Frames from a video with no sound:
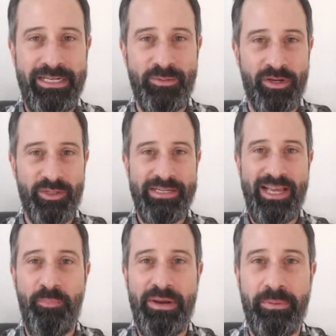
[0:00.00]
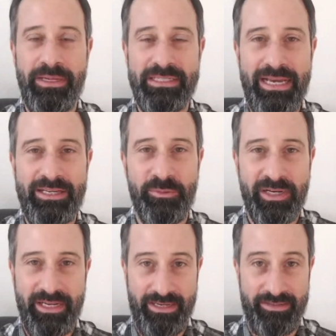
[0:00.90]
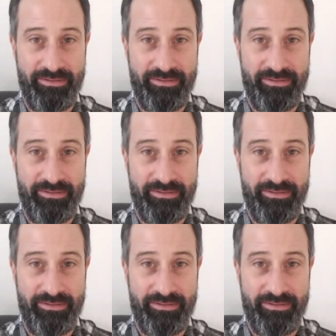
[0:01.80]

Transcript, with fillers: is what do we tell people it's like to work here?